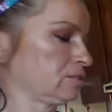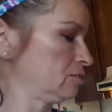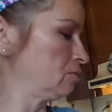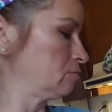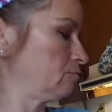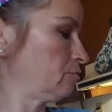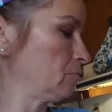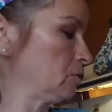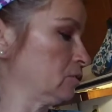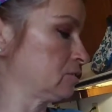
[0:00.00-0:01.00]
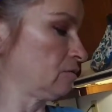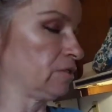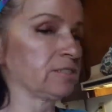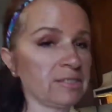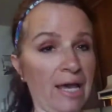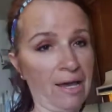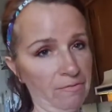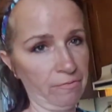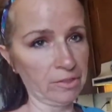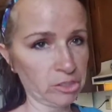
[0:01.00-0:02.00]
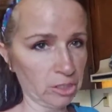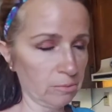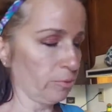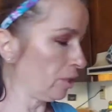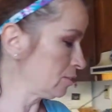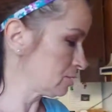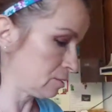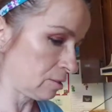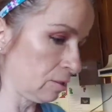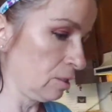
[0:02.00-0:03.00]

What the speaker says: and from the looks of it, is half a chicken breast.